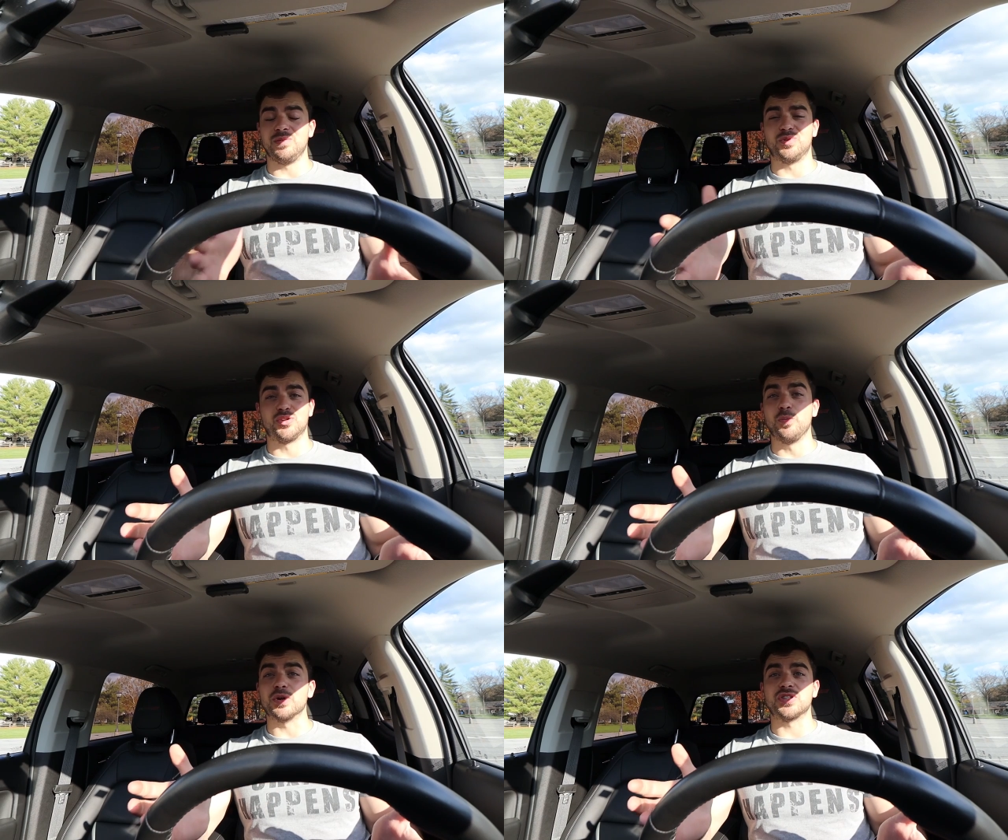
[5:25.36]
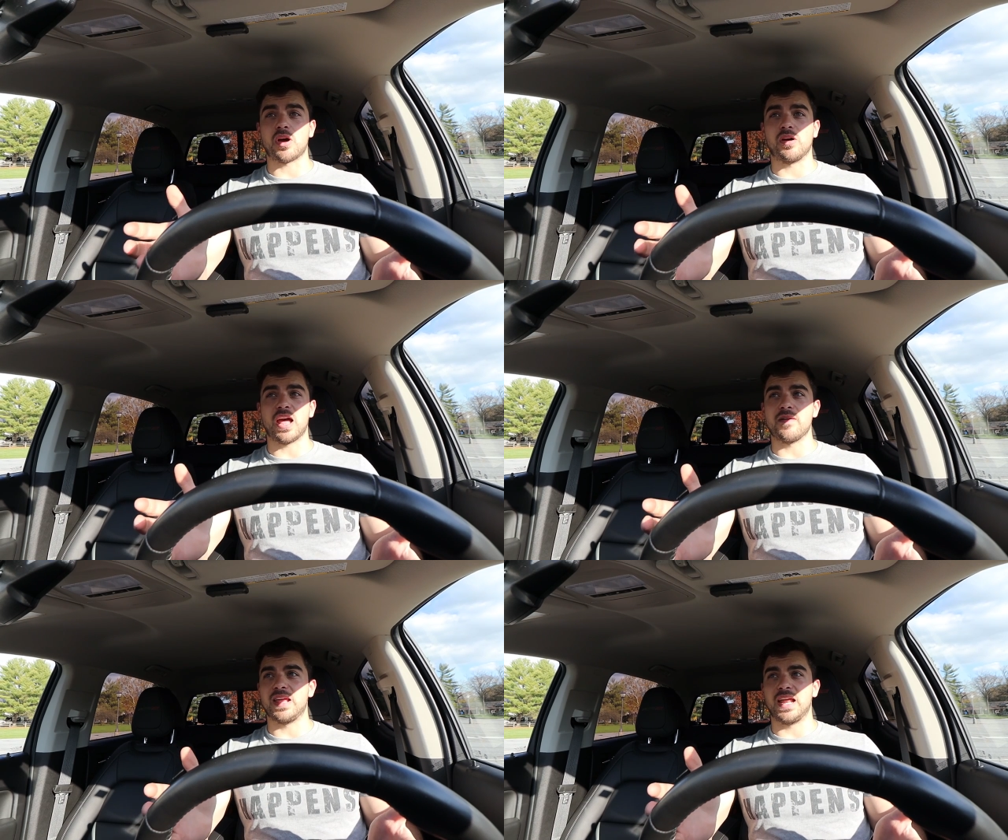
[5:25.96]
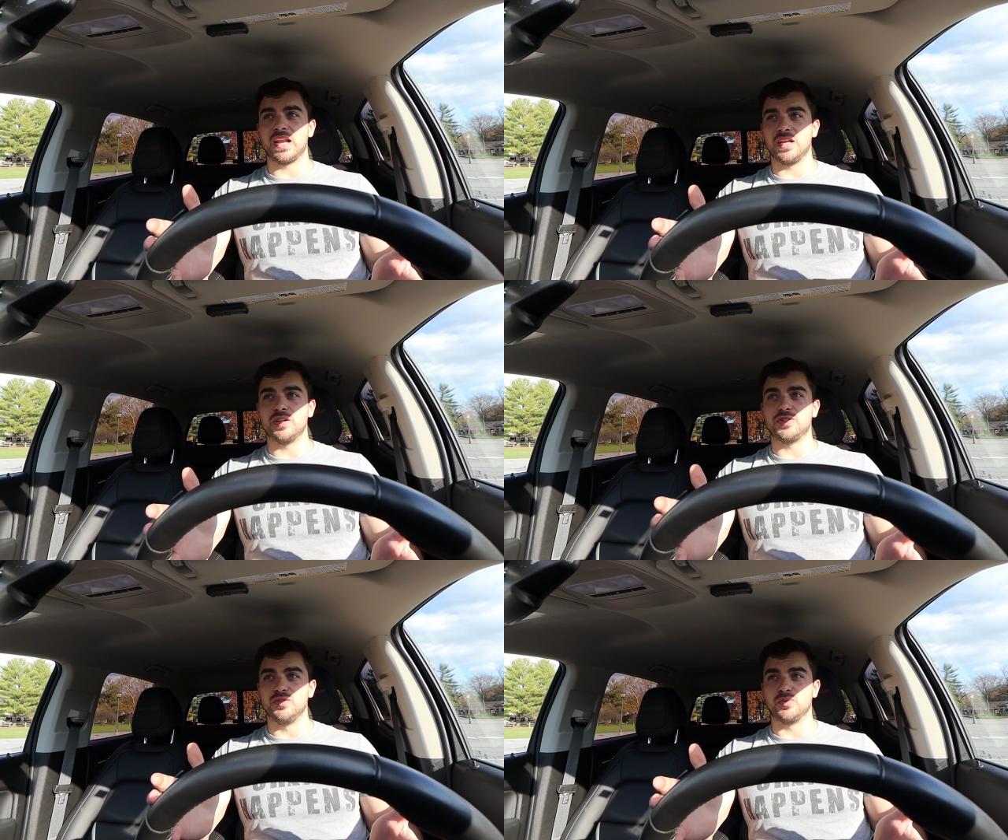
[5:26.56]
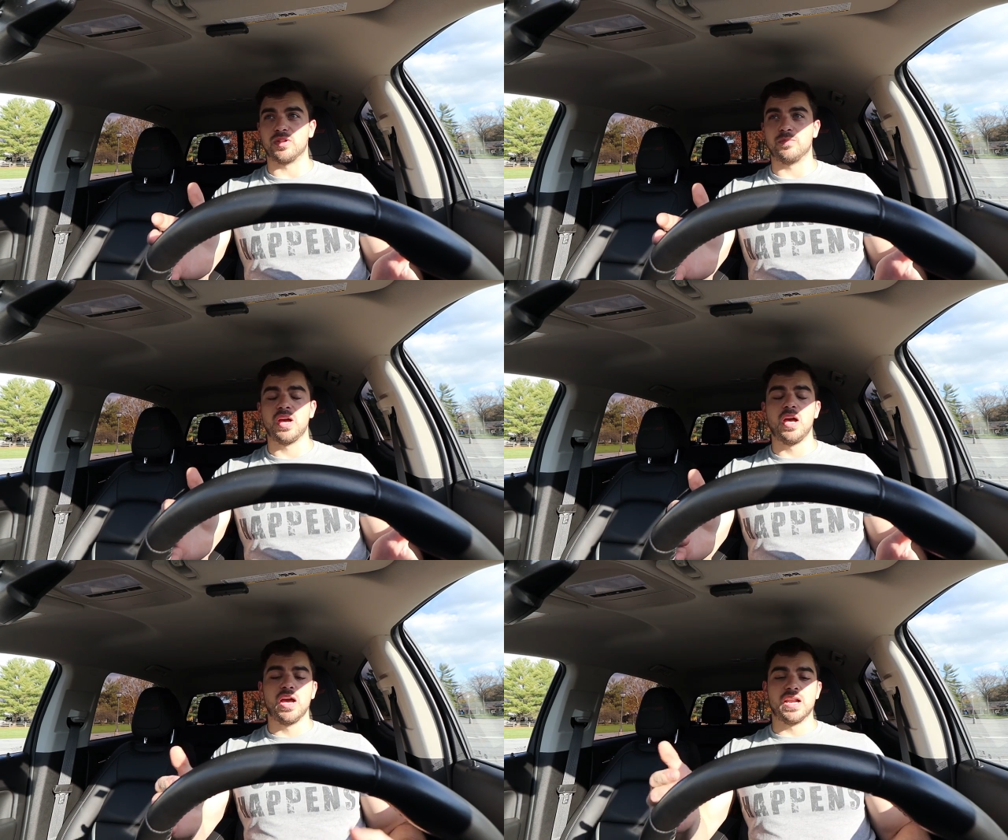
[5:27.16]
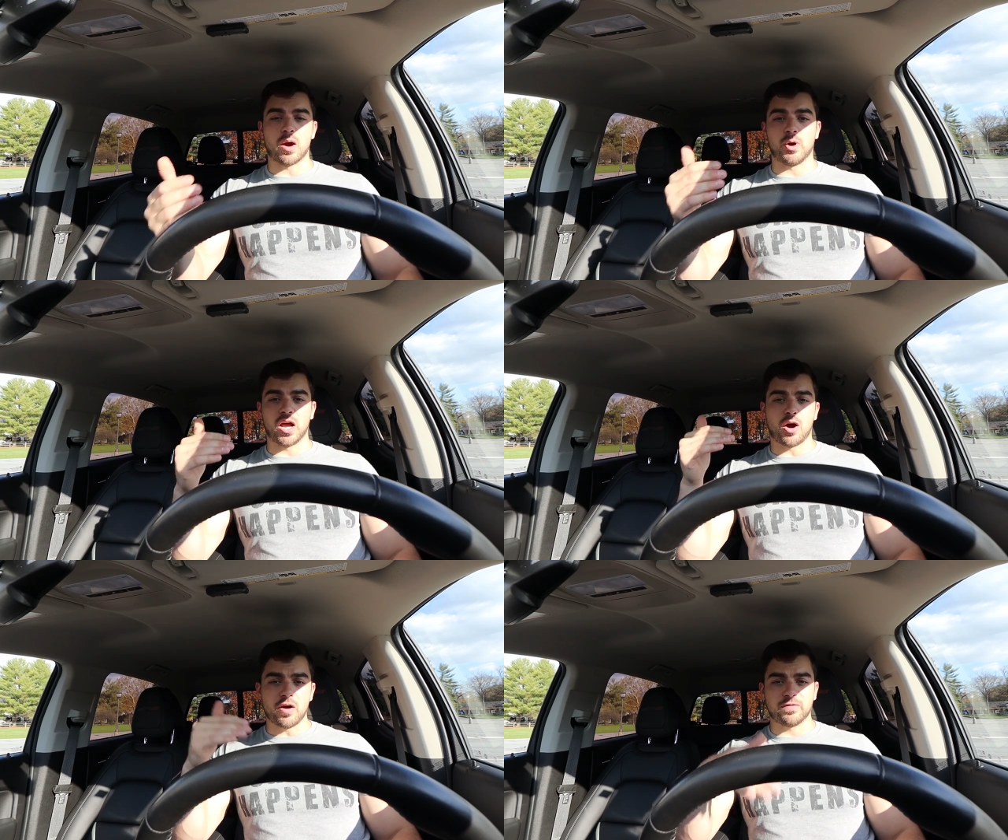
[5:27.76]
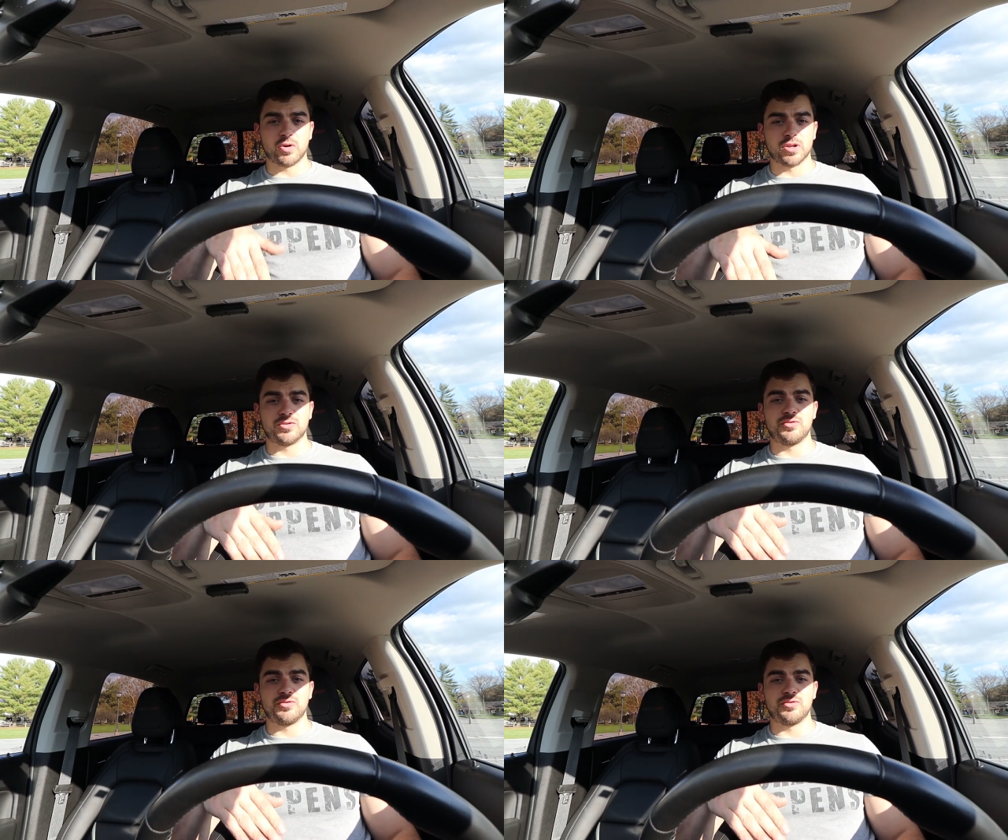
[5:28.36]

seem super solid, haven't had any issues with them. Now, when I off-roaded the